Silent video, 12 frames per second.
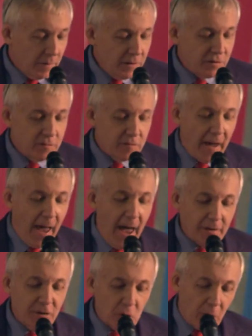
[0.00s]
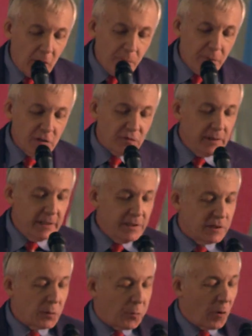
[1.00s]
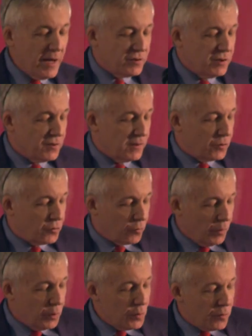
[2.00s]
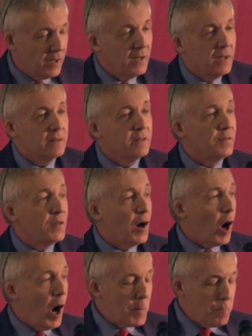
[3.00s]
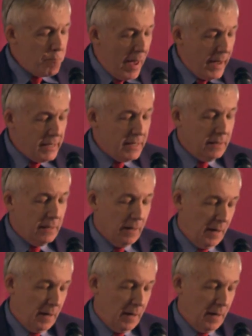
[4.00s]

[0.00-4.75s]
This tactic purposefully suppresses the truth that there are many